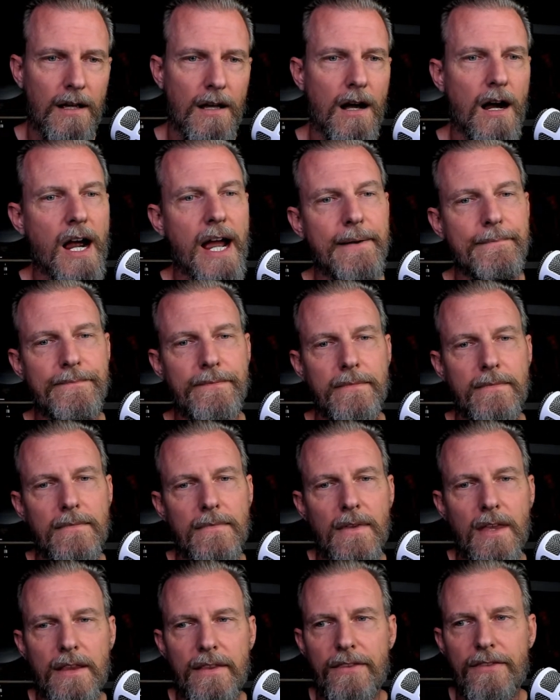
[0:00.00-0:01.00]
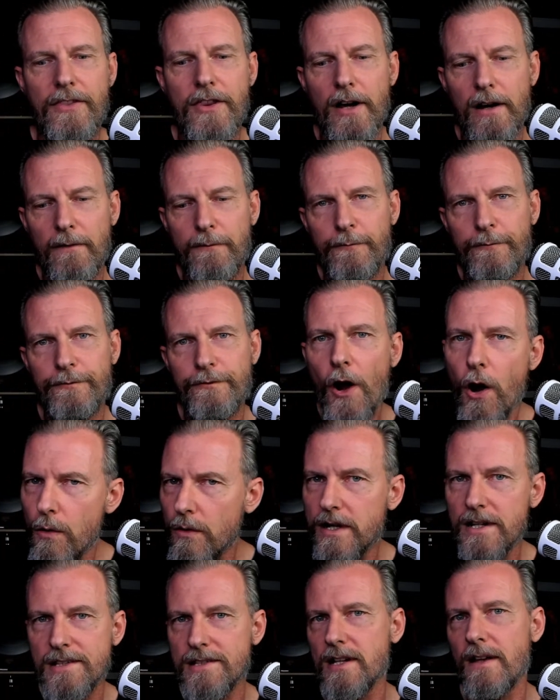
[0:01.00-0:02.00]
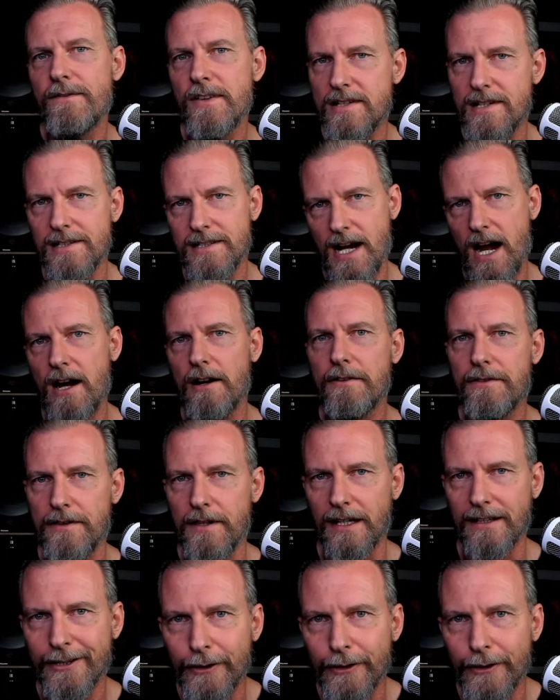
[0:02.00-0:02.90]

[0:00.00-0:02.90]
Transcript: All right. the focus of this entire thing,